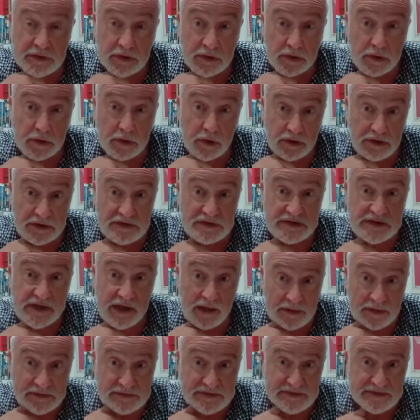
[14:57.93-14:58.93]
and I got a
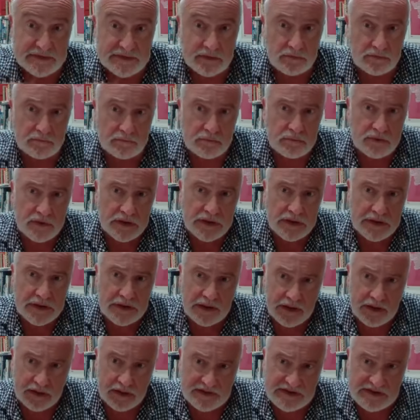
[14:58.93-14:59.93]
chance to
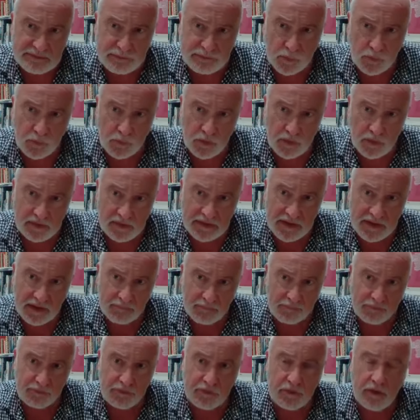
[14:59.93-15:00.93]
really explore in
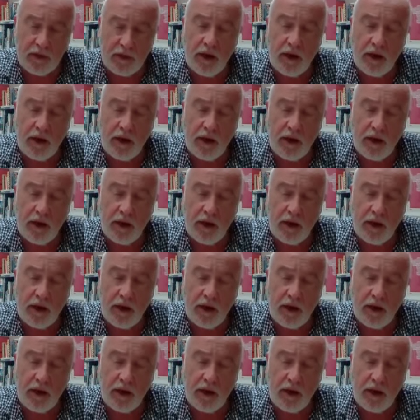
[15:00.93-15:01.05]
depth